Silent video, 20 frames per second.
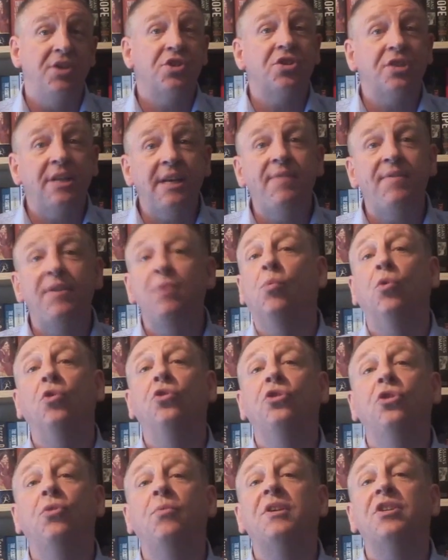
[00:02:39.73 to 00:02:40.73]
Stevie
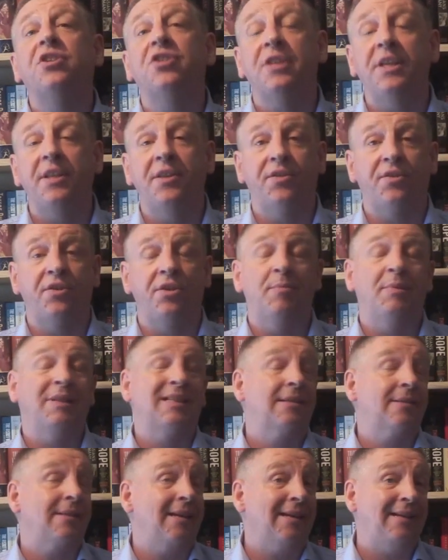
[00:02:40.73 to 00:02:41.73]
Wonder would see through,
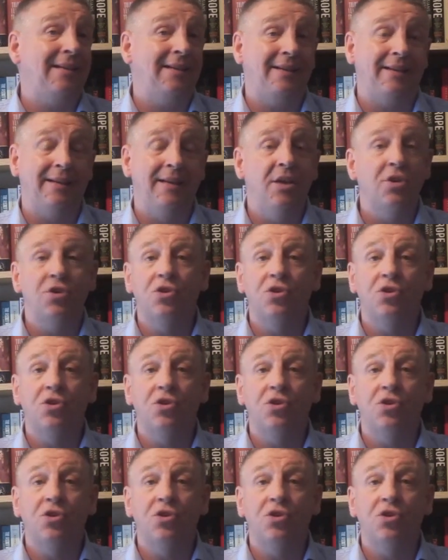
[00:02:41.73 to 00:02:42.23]
but sadly,